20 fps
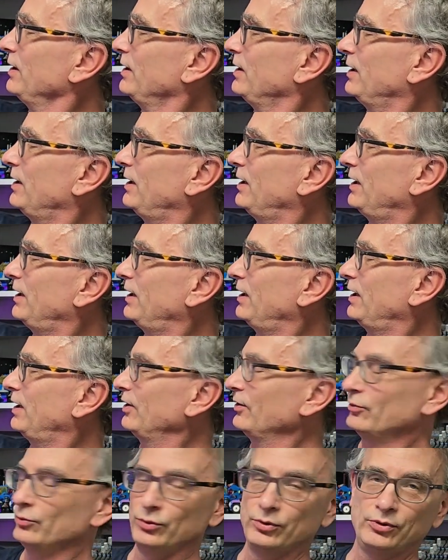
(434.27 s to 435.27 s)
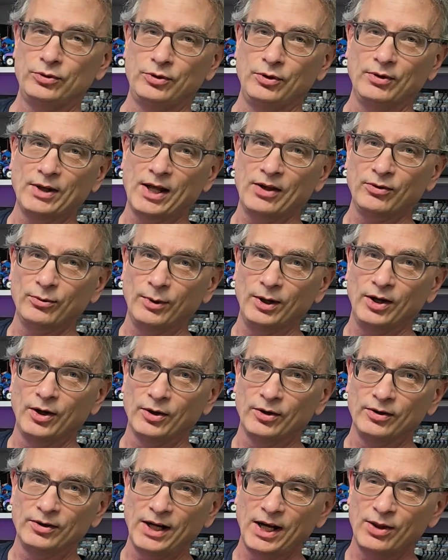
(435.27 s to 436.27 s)
uh
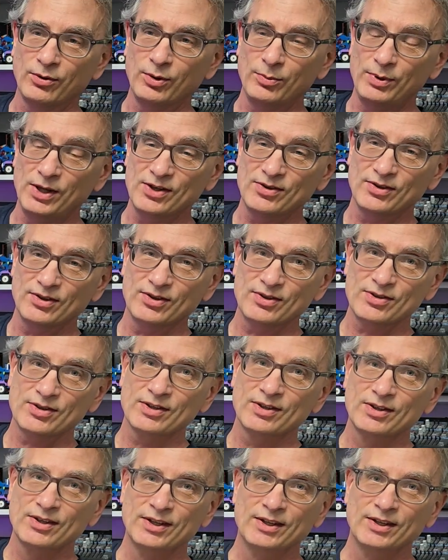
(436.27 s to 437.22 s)
2,193 pieces.